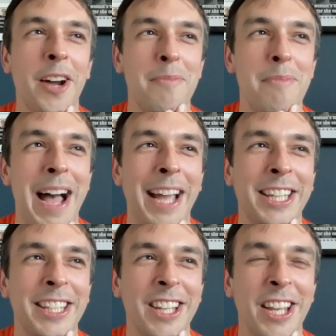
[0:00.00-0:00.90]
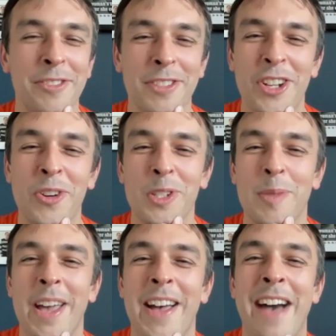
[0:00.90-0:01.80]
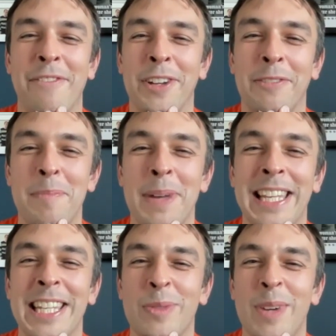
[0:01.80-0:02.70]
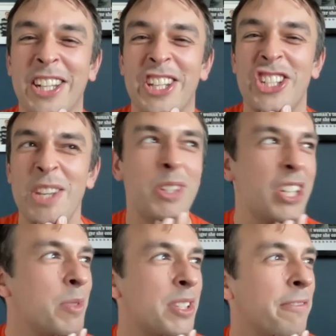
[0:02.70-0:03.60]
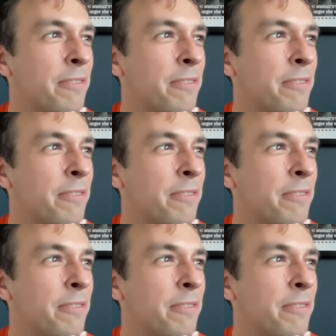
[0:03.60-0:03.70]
come back and cause a bit of havoc for Billy as well, because she was a force.